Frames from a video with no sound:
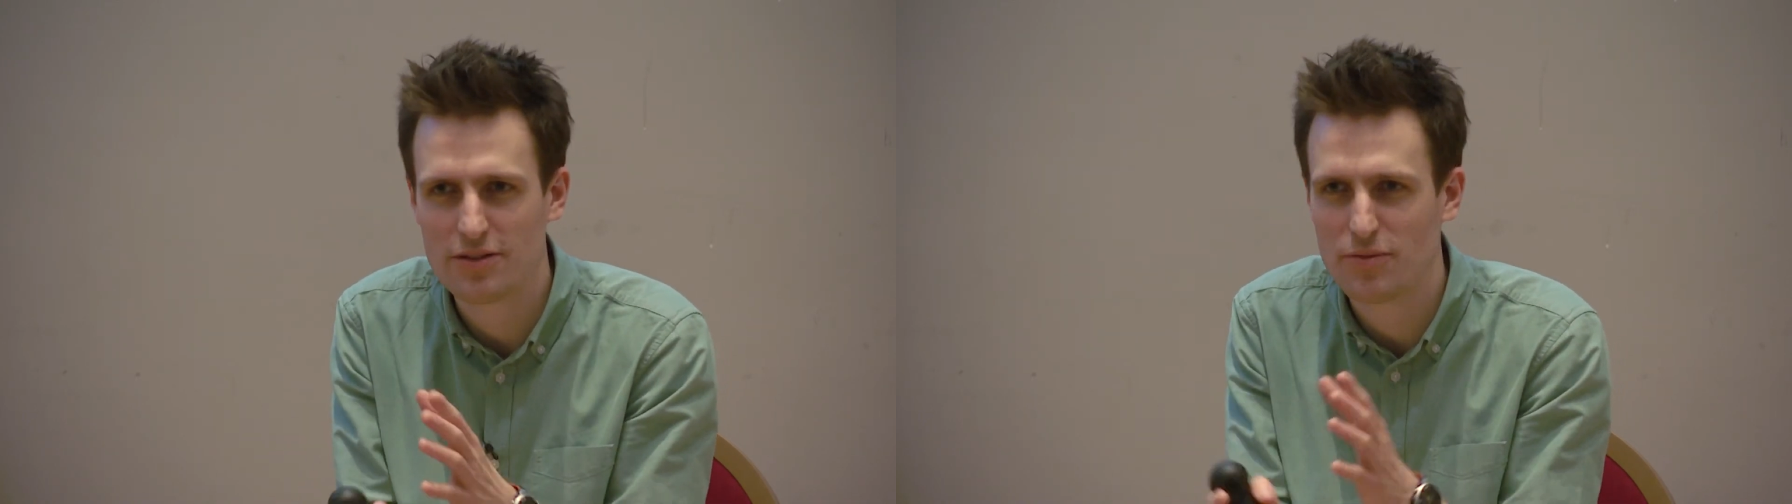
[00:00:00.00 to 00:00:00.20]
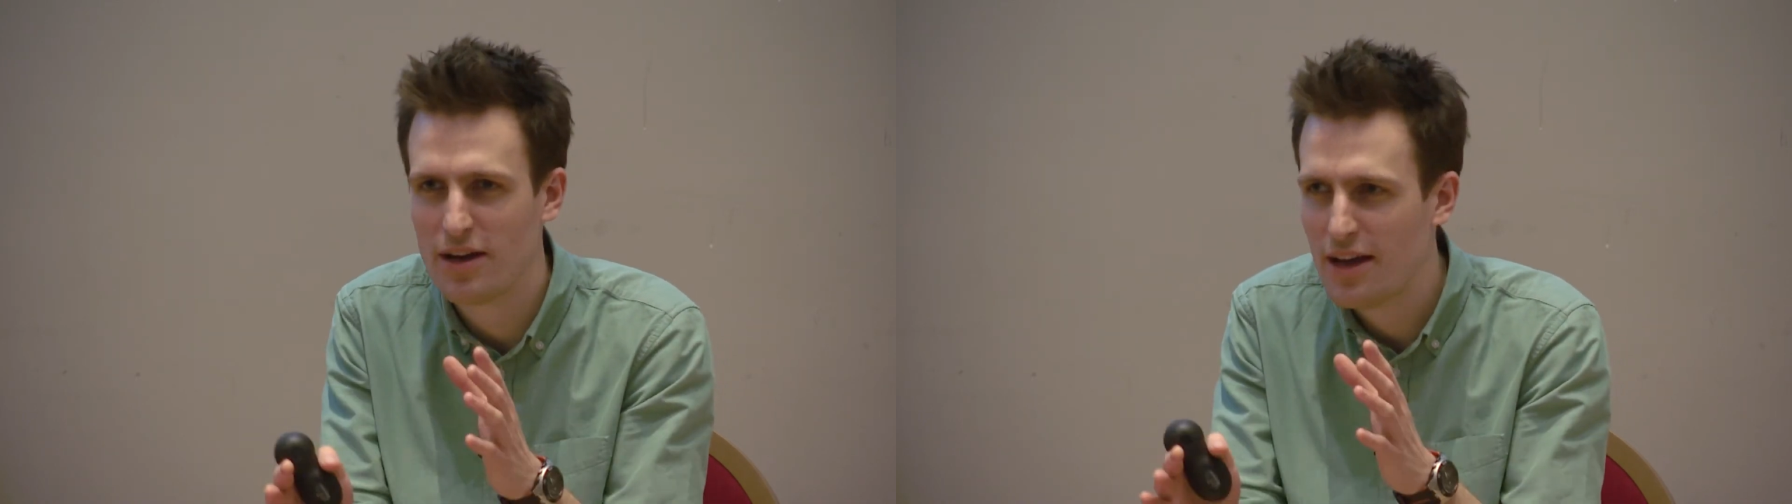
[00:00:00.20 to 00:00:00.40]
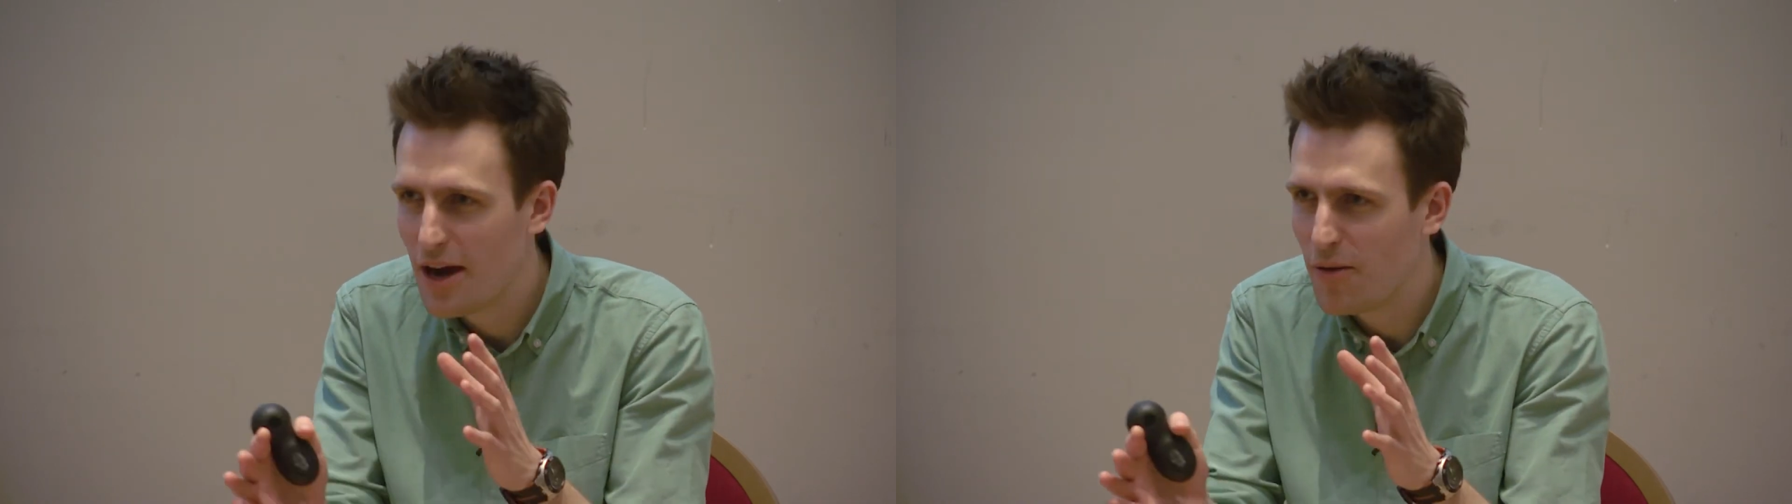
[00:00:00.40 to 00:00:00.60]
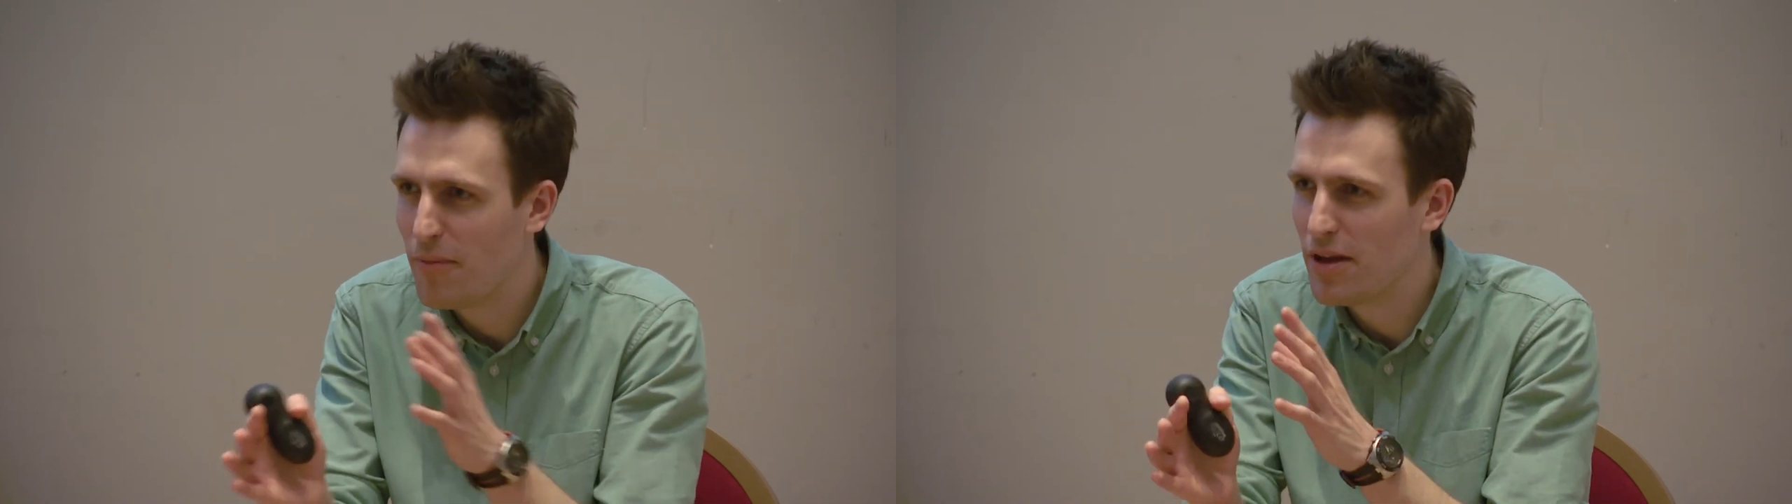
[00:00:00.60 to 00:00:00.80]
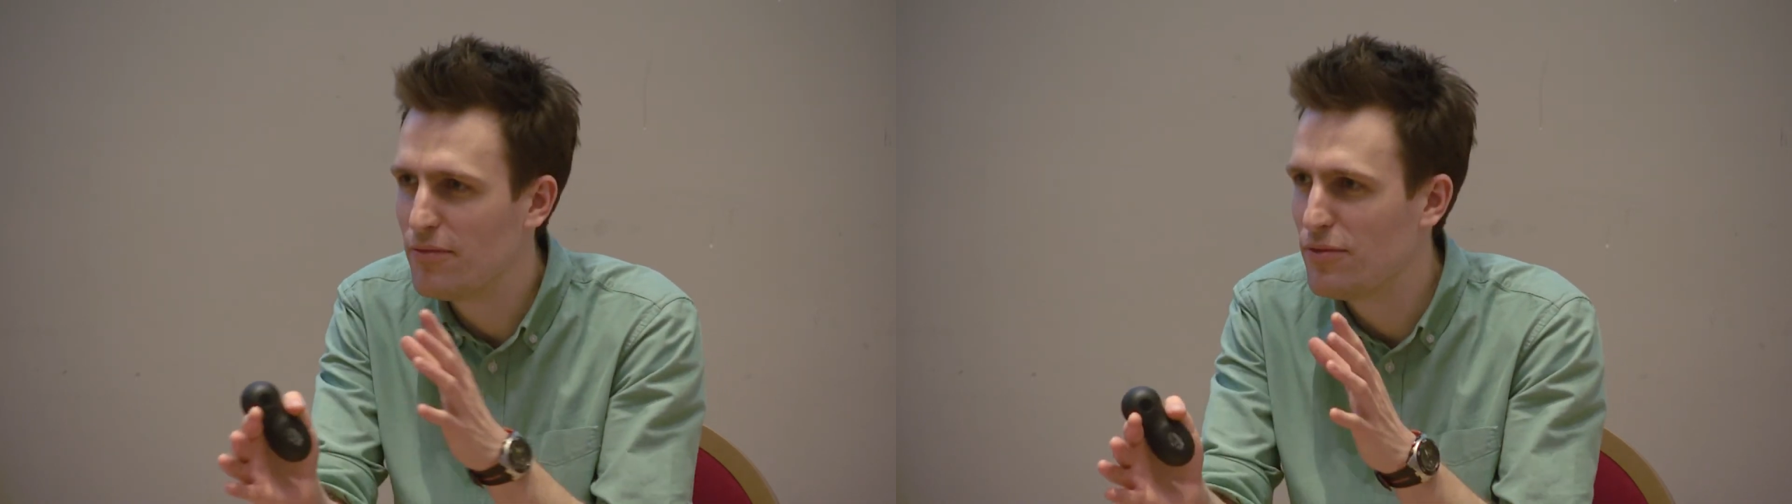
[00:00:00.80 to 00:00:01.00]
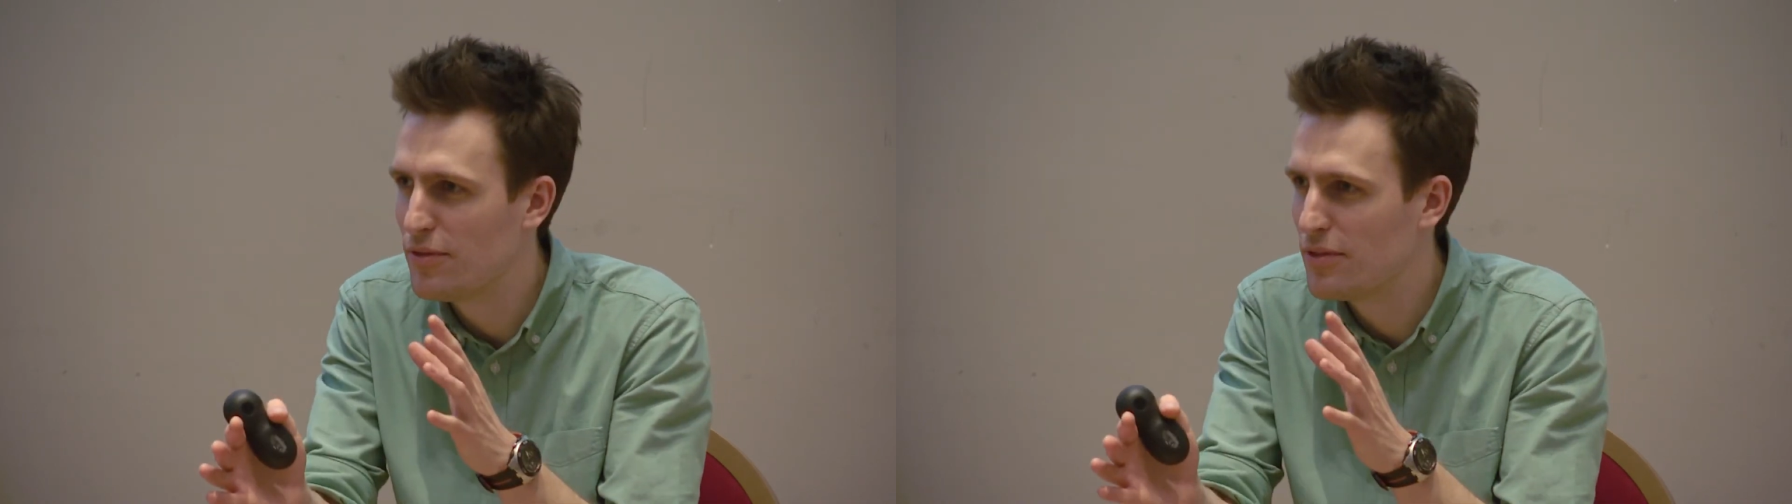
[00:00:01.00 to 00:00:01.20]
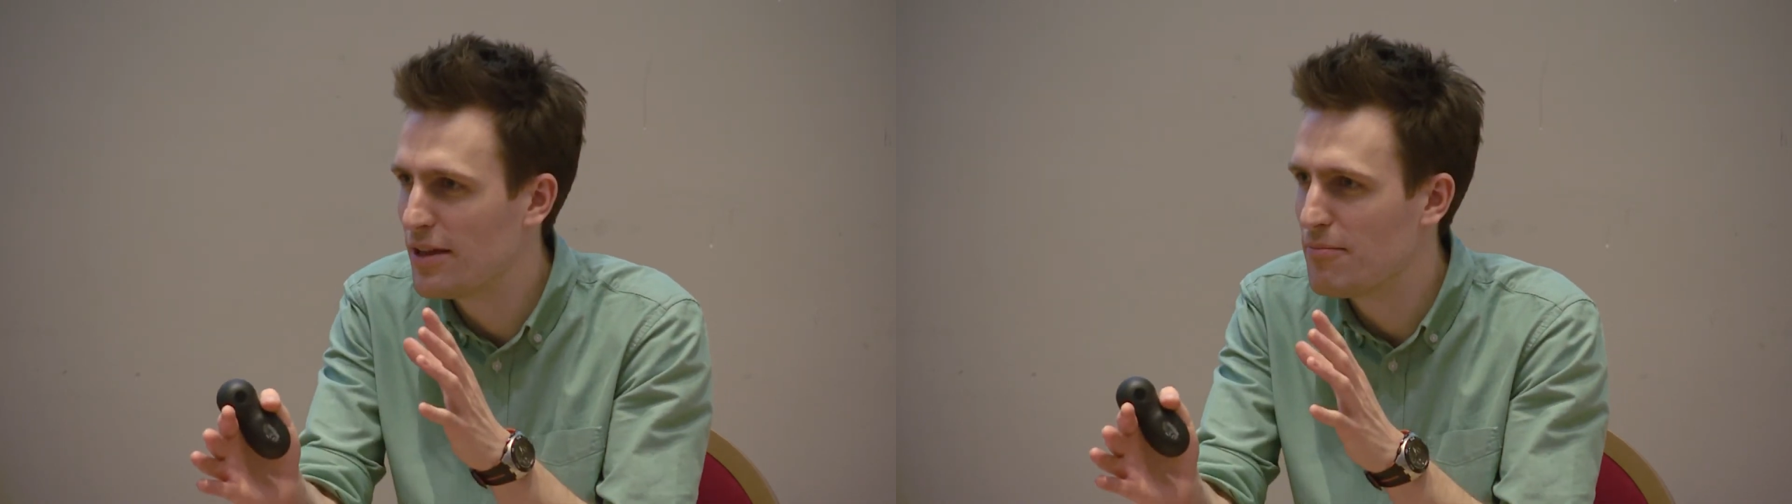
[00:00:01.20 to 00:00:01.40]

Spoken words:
I want my